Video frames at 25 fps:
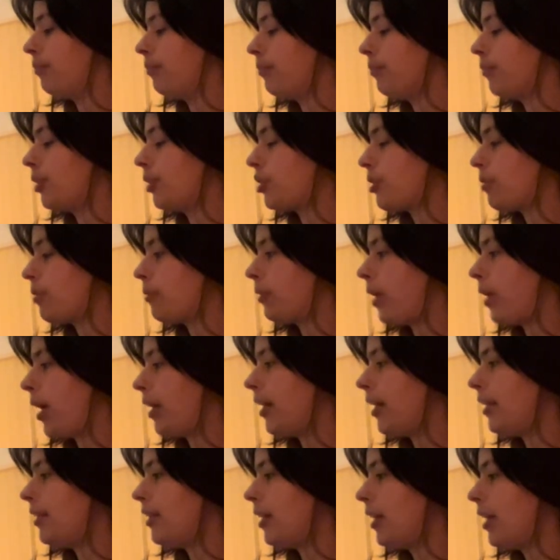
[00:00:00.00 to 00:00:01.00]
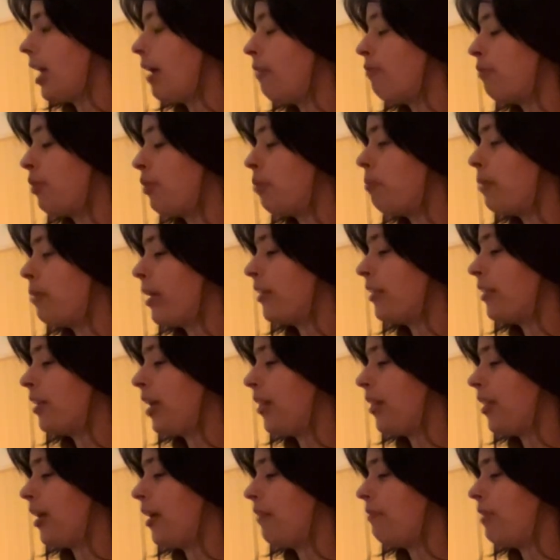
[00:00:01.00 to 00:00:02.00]
Which I'm glad I did. I feel better
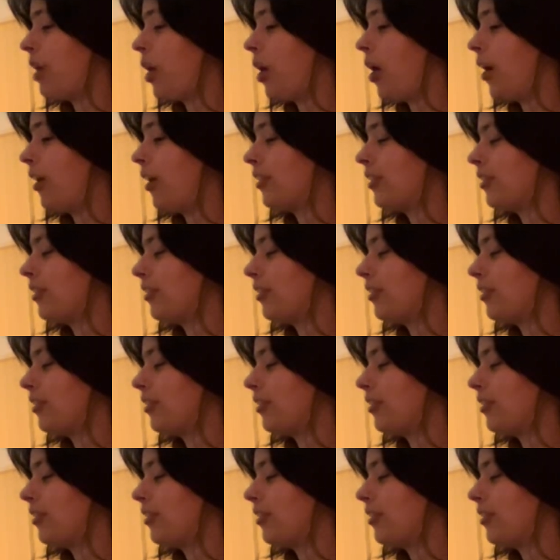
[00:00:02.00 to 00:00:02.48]
now that I've talked.